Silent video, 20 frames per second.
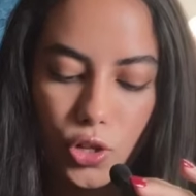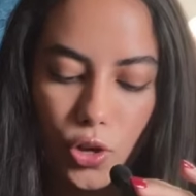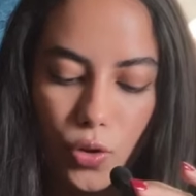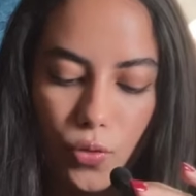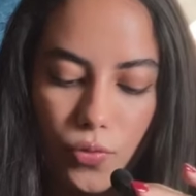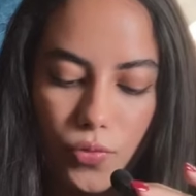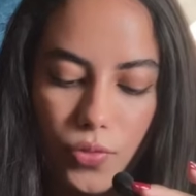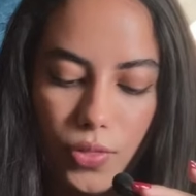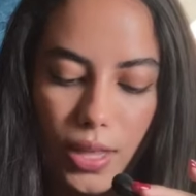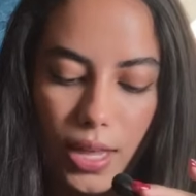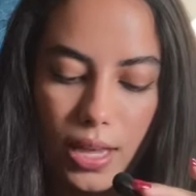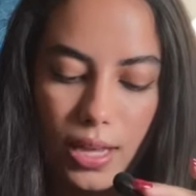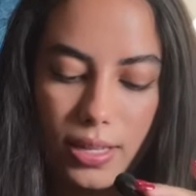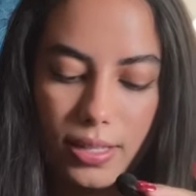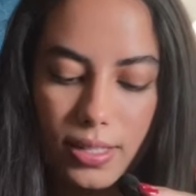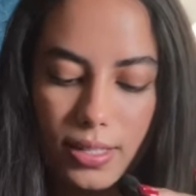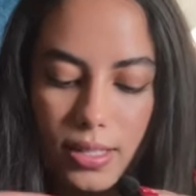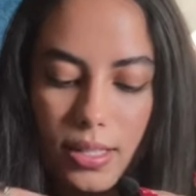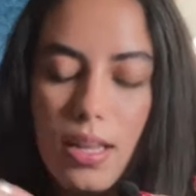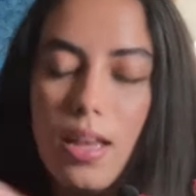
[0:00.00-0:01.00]
of
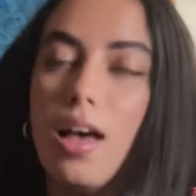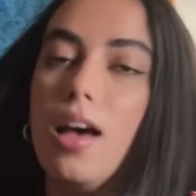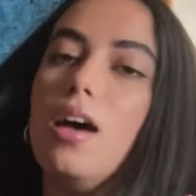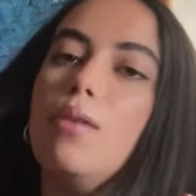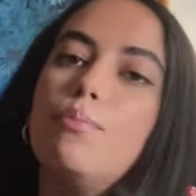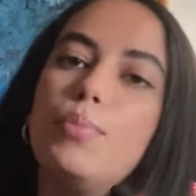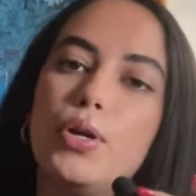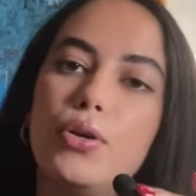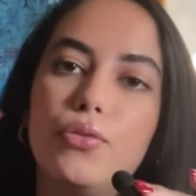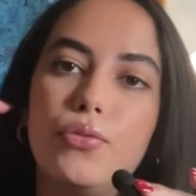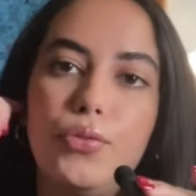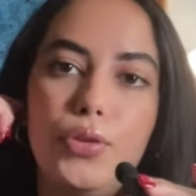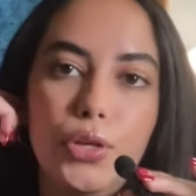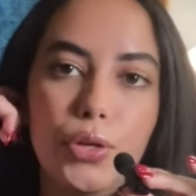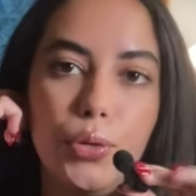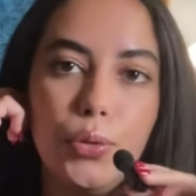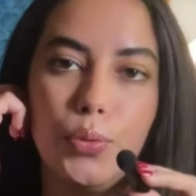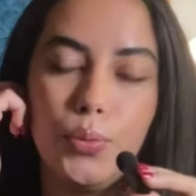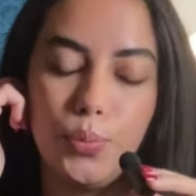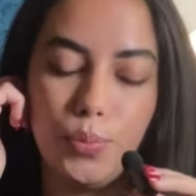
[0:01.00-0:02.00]
this
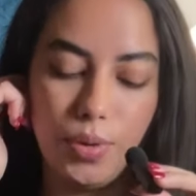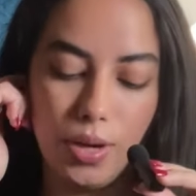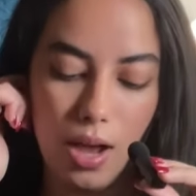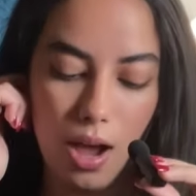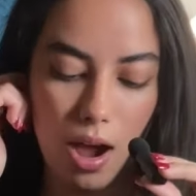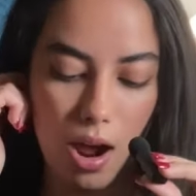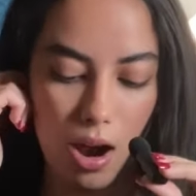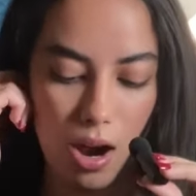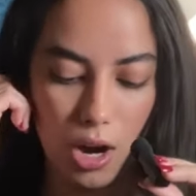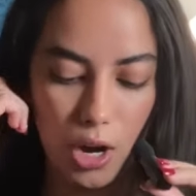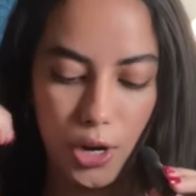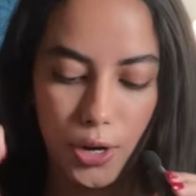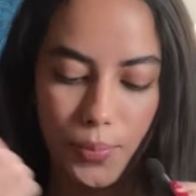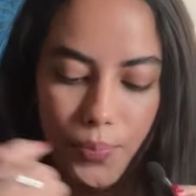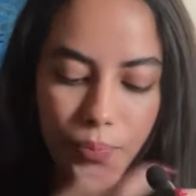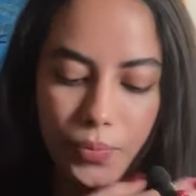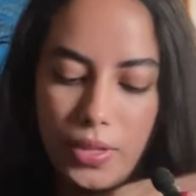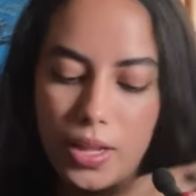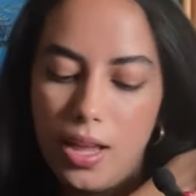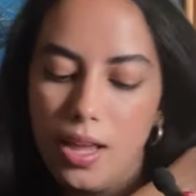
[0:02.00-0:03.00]
perfume are
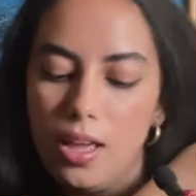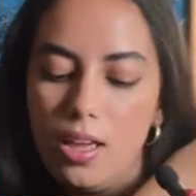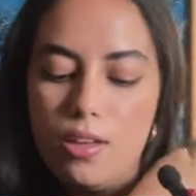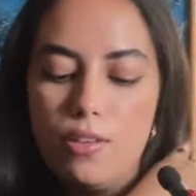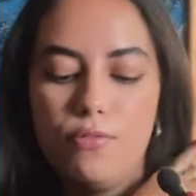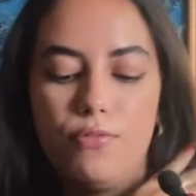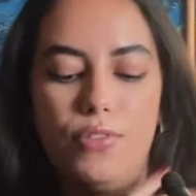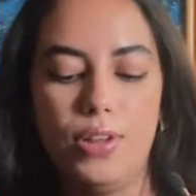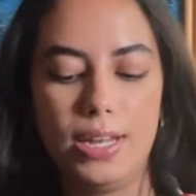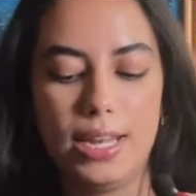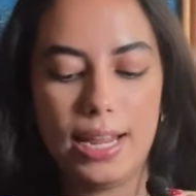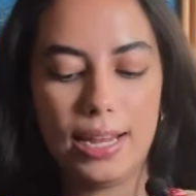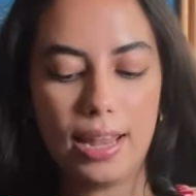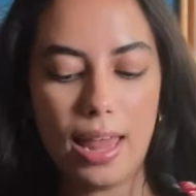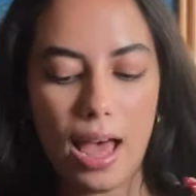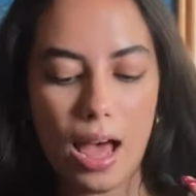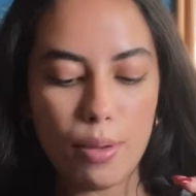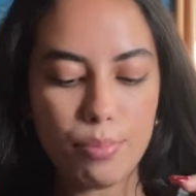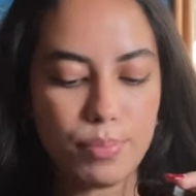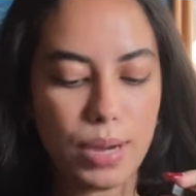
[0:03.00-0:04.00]

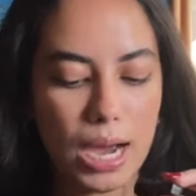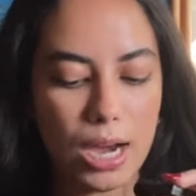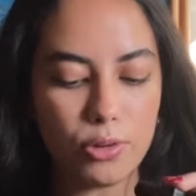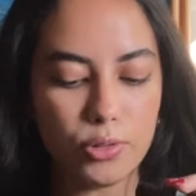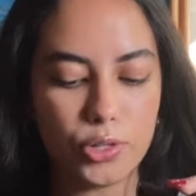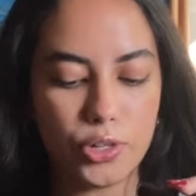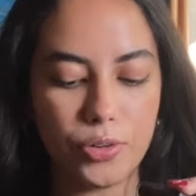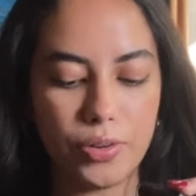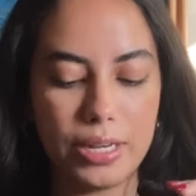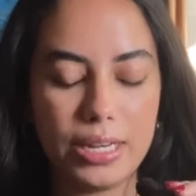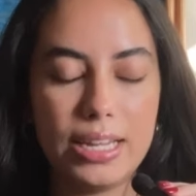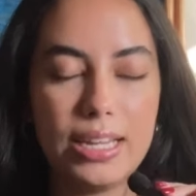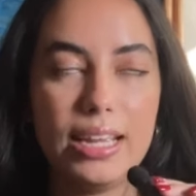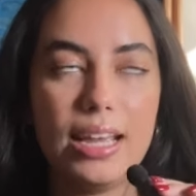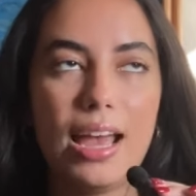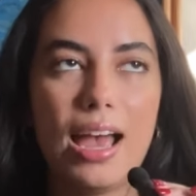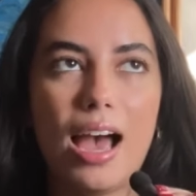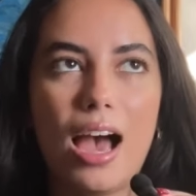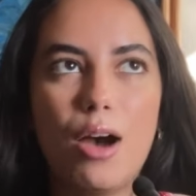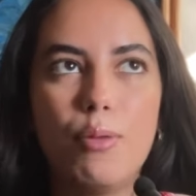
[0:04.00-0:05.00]
vanilla, powdery,
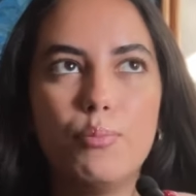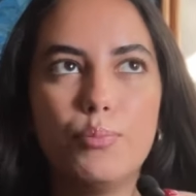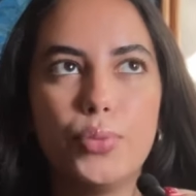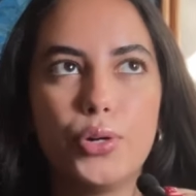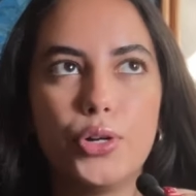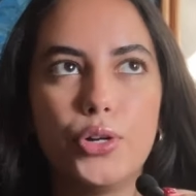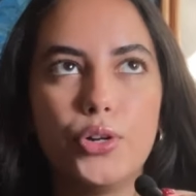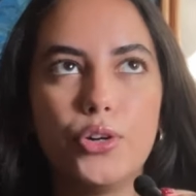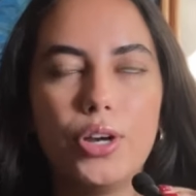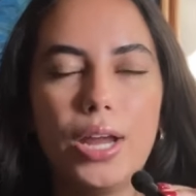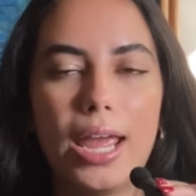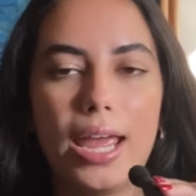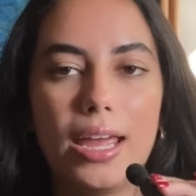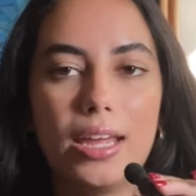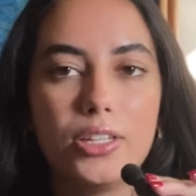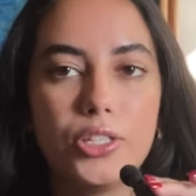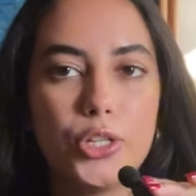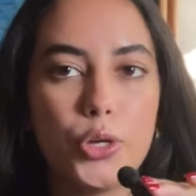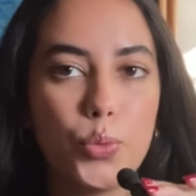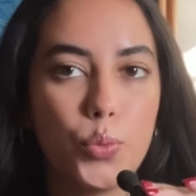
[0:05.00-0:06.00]
amber,
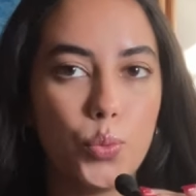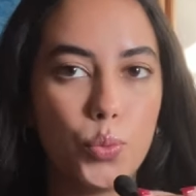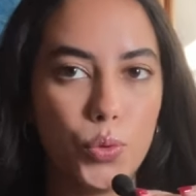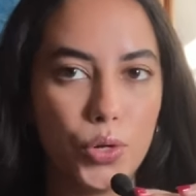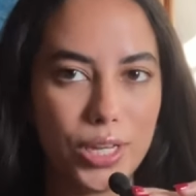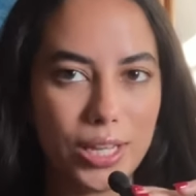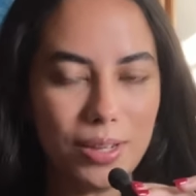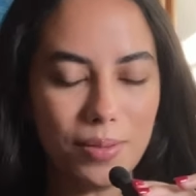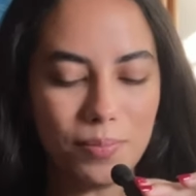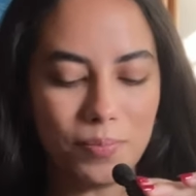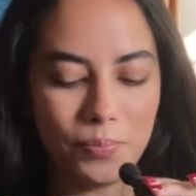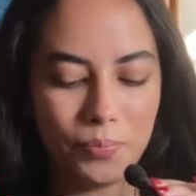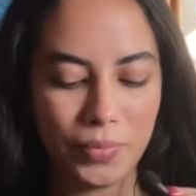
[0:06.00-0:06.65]
and woody.